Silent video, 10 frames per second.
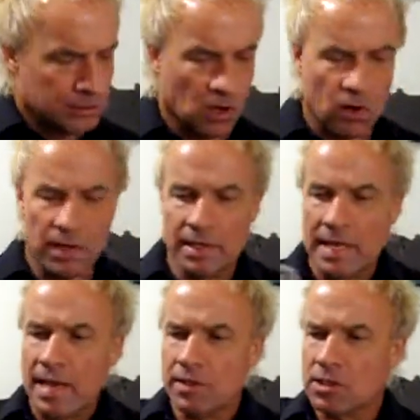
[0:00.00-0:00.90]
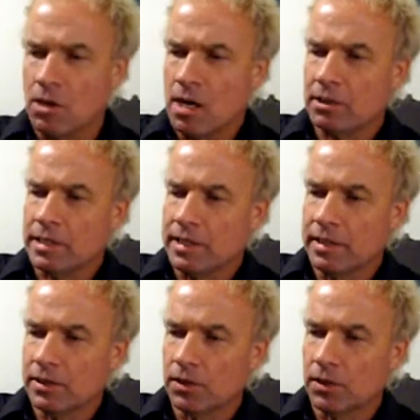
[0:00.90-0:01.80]
So yeah, these lagers, I
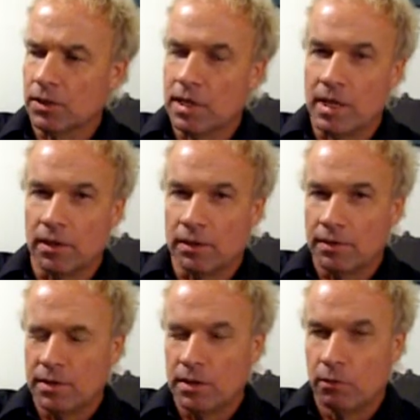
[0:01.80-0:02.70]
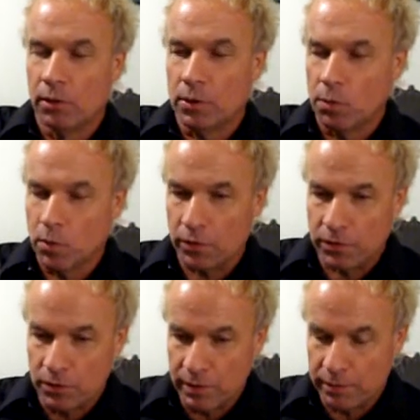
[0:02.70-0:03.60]
think they're really worth
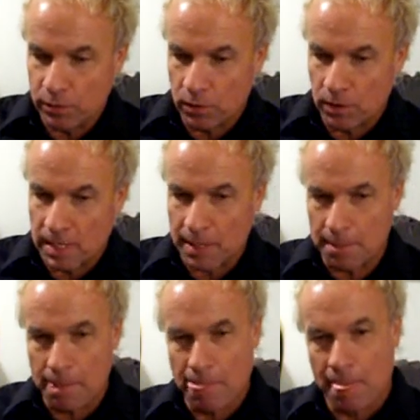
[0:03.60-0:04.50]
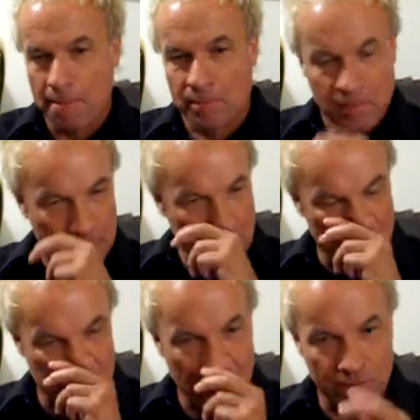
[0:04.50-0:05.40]
doing for.
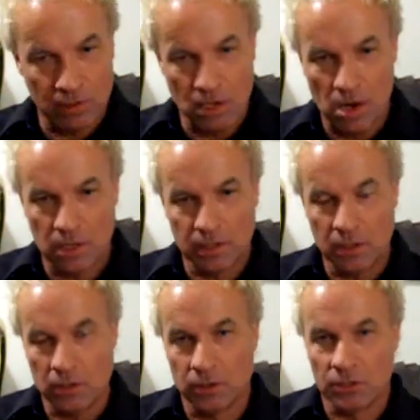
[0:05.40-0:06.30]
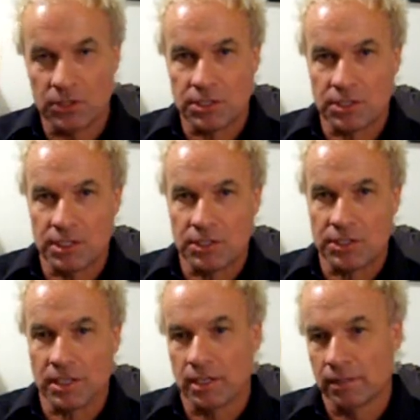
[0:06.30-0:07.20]
It's kind of a long,
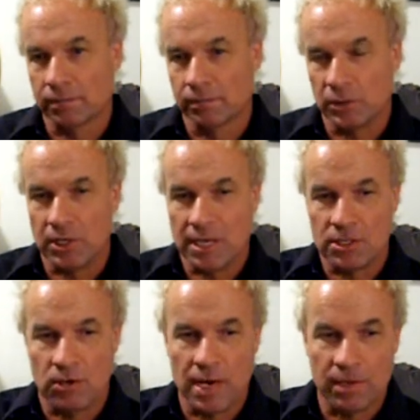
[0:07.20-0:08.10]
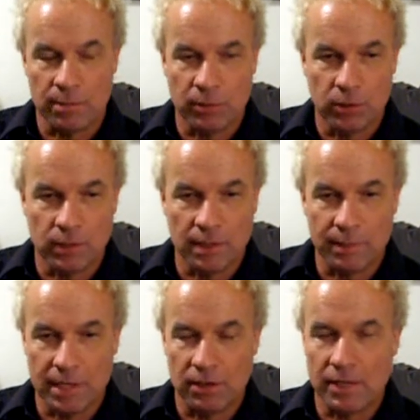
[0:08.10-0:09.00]
it's well, you guys know how to brew it. I
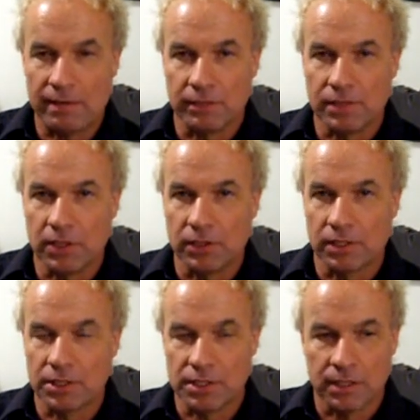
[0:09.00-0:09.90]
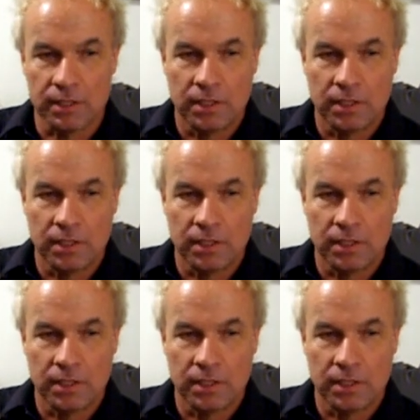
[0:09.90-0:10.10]
mean, I don't have to tell you. It's